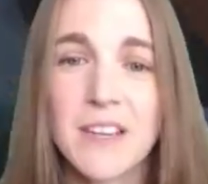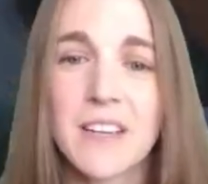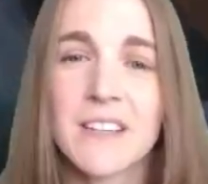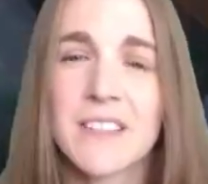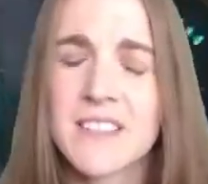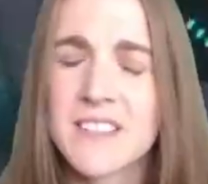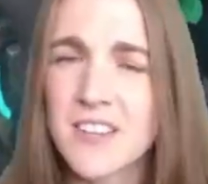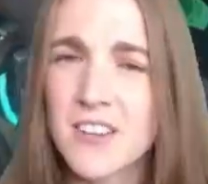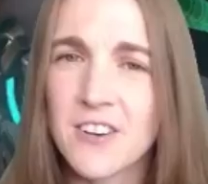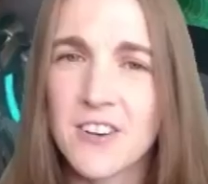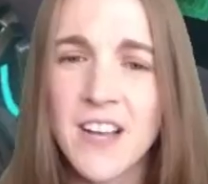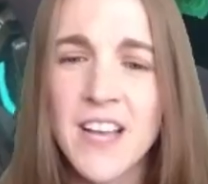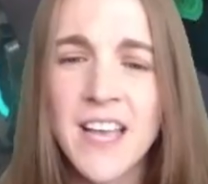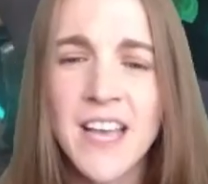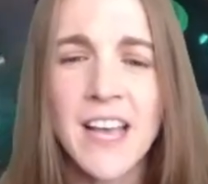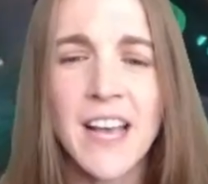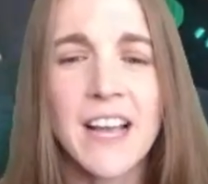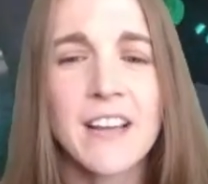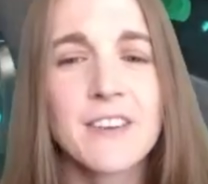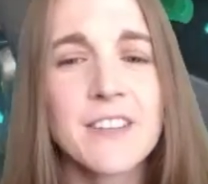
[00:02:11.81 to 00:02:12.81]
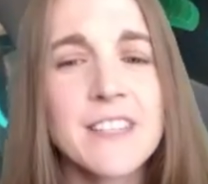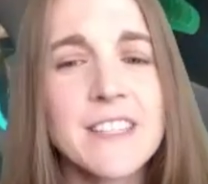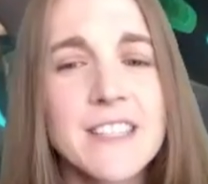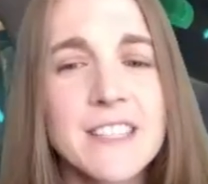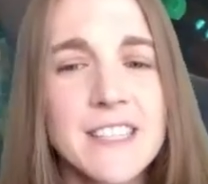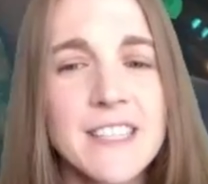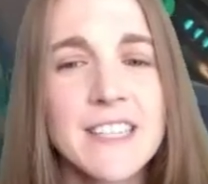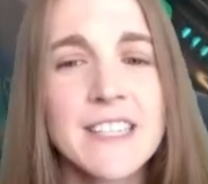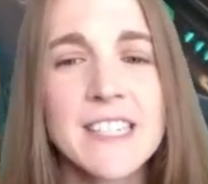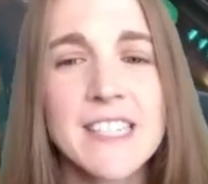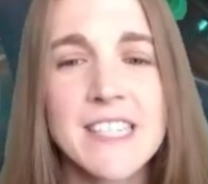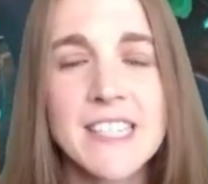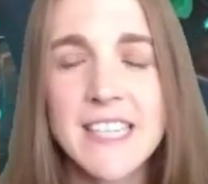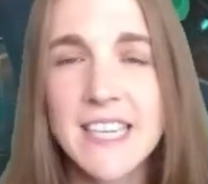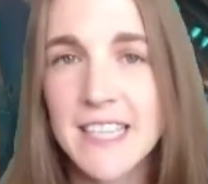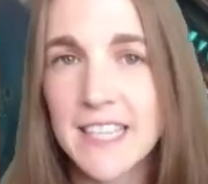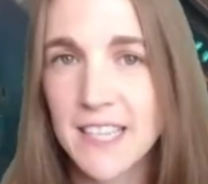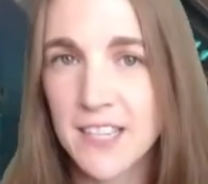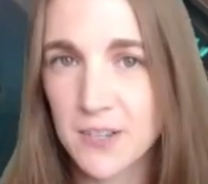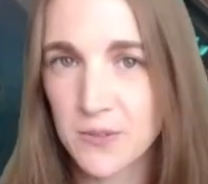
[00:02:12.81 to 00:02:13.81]
And so I really see it as
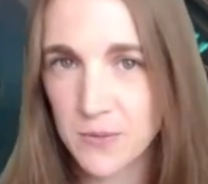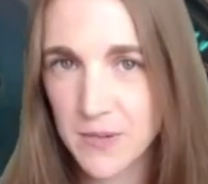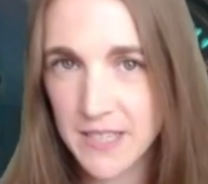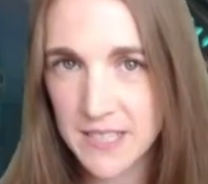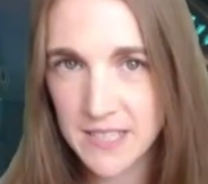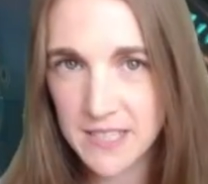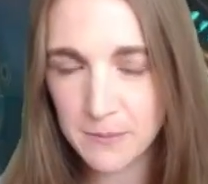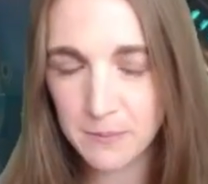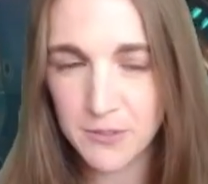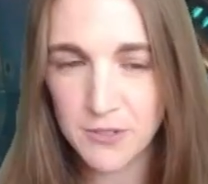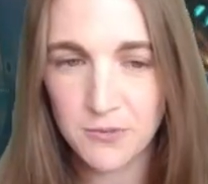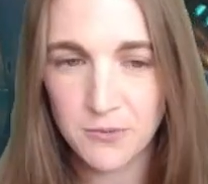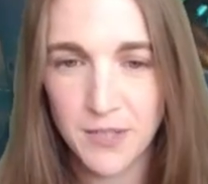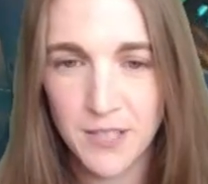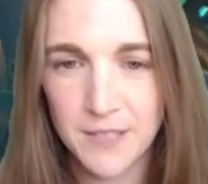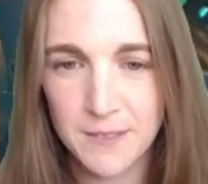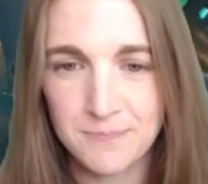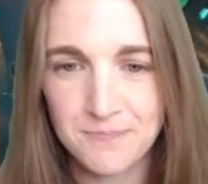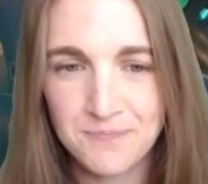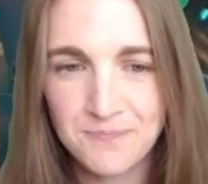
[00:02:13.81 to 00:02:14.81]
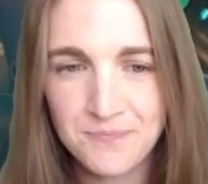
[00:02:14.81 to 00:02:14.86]
taking a risk between